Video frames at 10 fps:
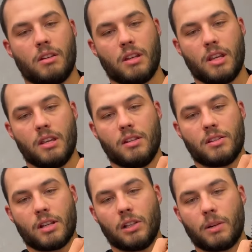
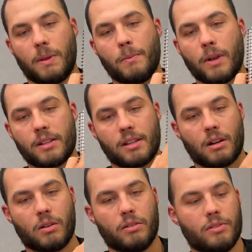is a lot of people get
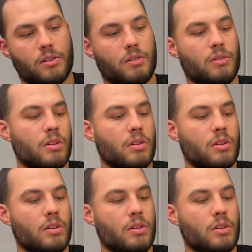stuck on. So